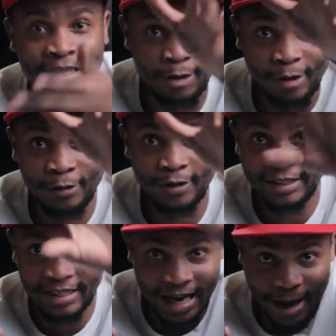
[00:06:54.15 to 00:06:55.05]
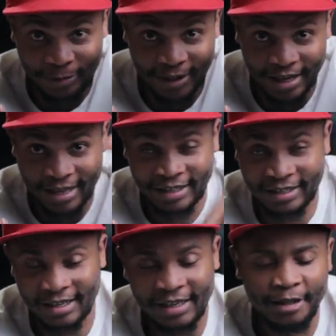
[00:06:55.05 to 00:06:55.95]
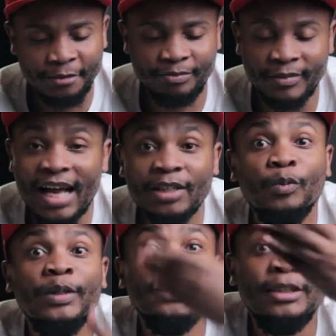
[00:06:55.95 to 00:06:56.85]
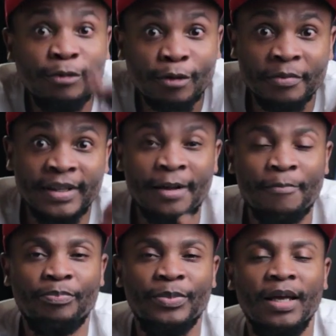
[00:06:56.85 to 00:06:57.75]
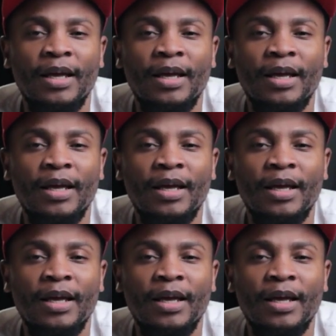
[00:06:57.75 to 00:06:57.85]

They are up there. As we read from them.